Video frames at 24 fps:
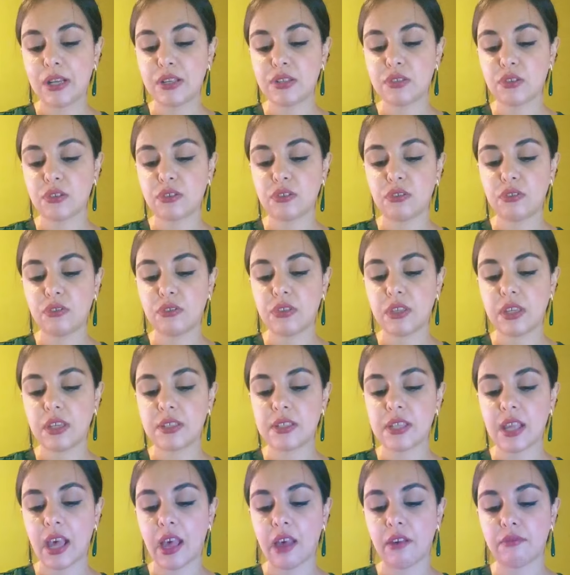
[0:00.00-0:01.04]
why certain
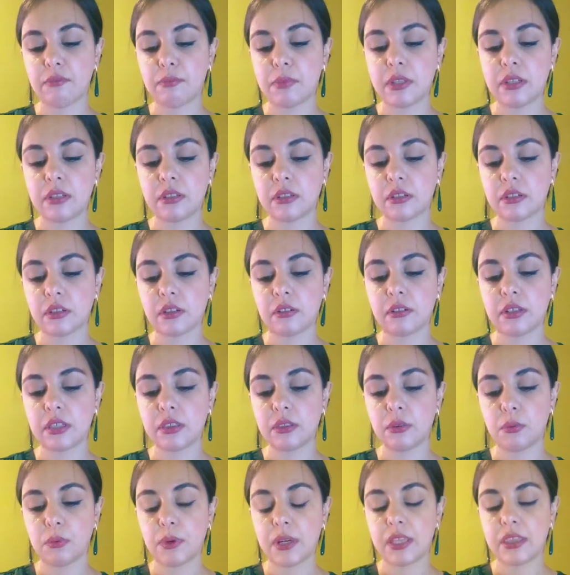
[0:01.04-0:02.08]
things have been occurring
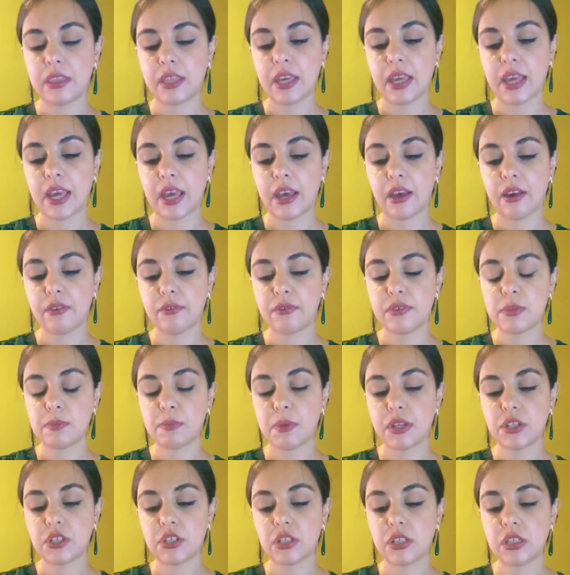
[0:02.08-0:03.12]
the way they have,
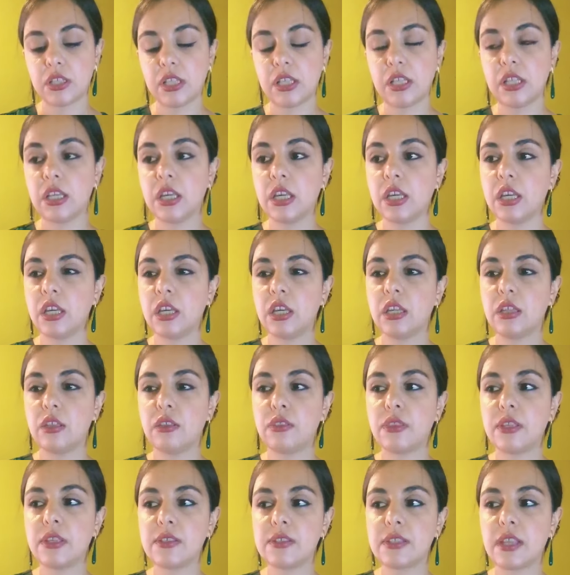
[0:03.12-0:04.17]
especially
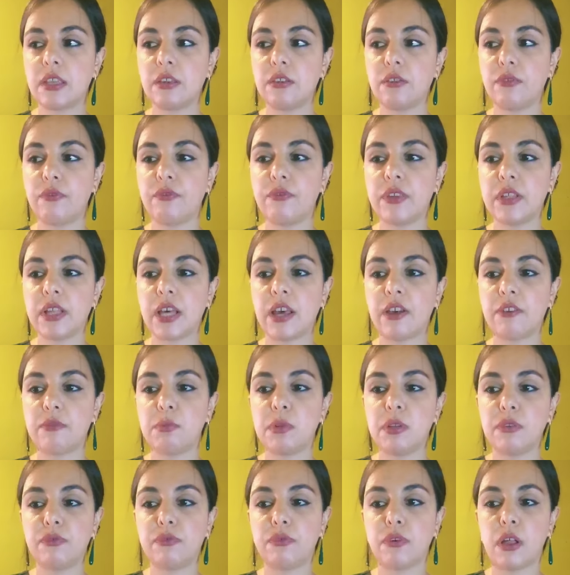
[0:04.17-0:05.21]
things that you feel have
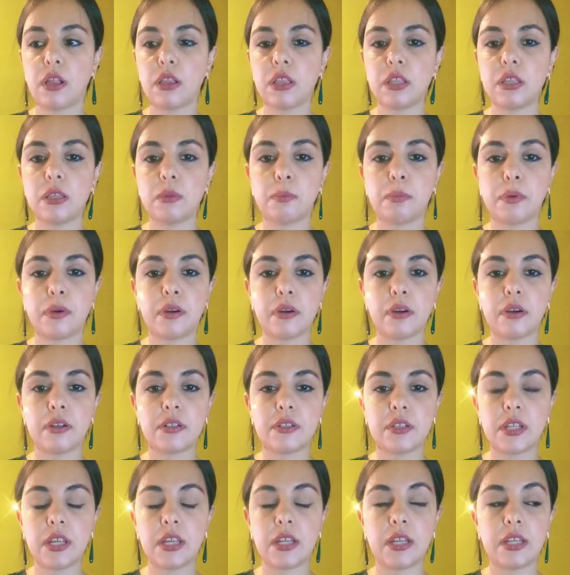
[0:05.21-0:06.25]
been falling
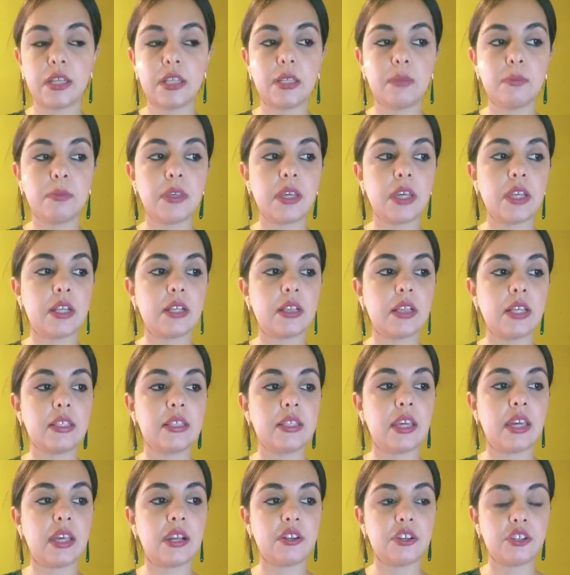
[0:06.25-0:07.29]
apart. And I keep getting
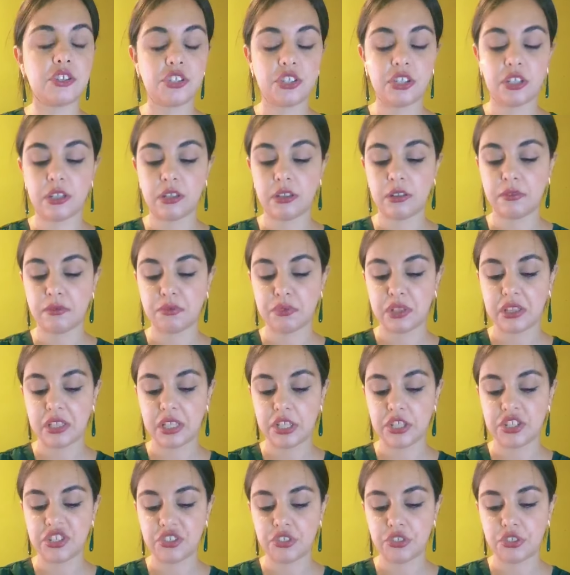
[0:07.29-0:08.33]
like the energy of
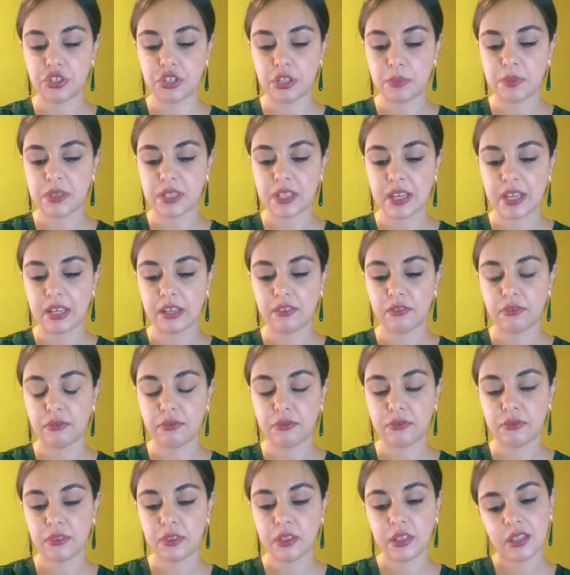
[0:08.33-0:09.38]
relationships kind of
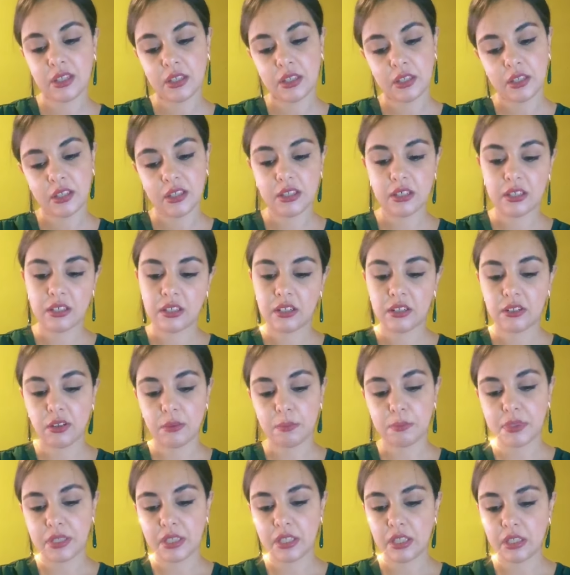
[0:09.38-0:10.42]

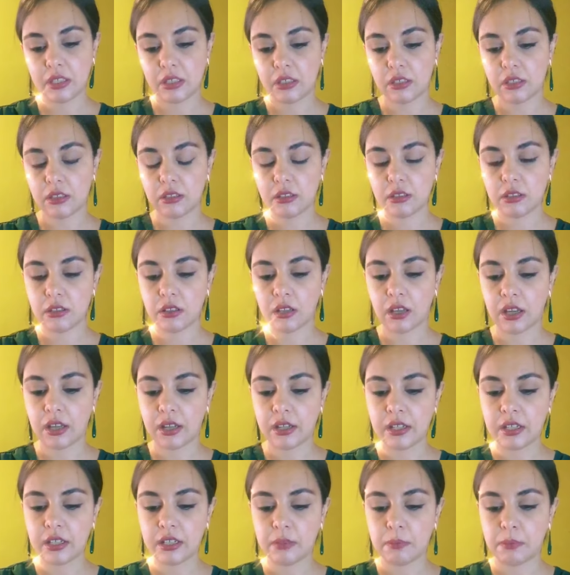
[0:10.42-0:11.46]
not being
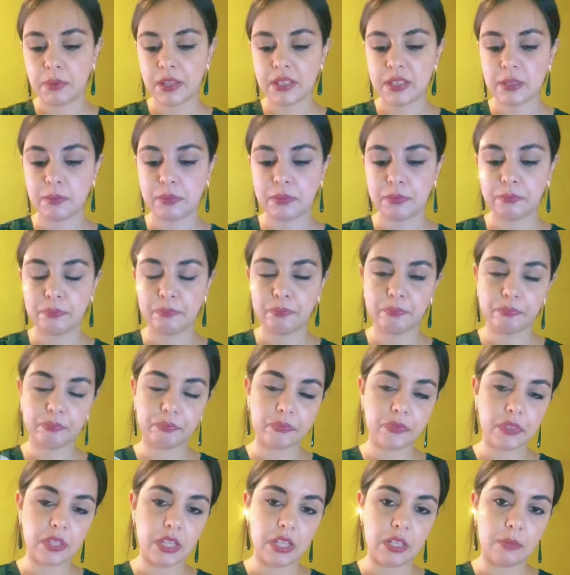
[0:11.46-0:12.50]
uh, in the best
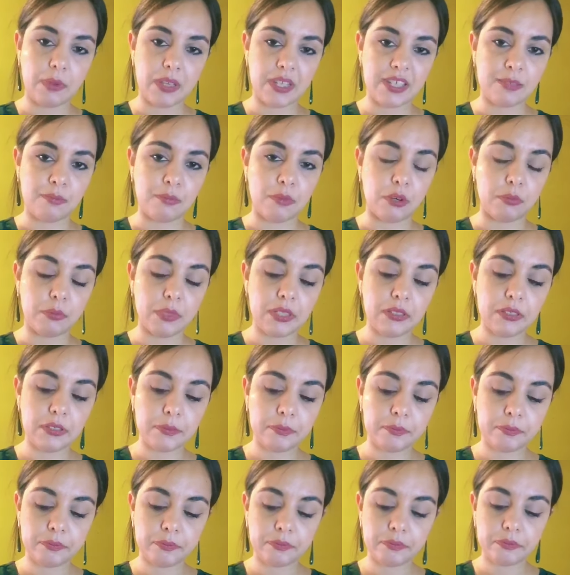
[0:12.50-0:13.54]
in the best moment
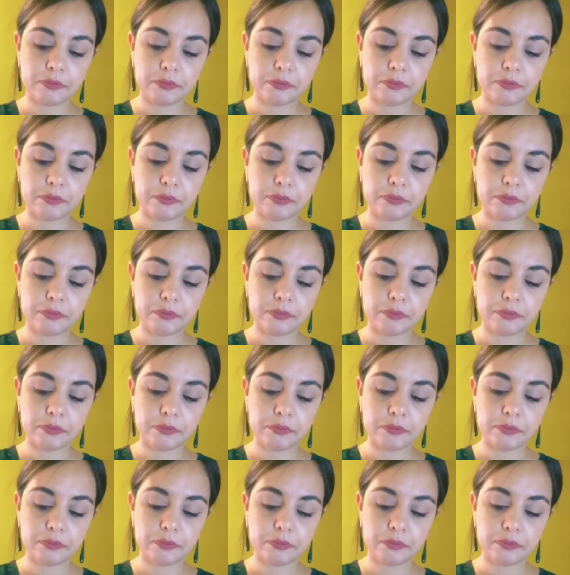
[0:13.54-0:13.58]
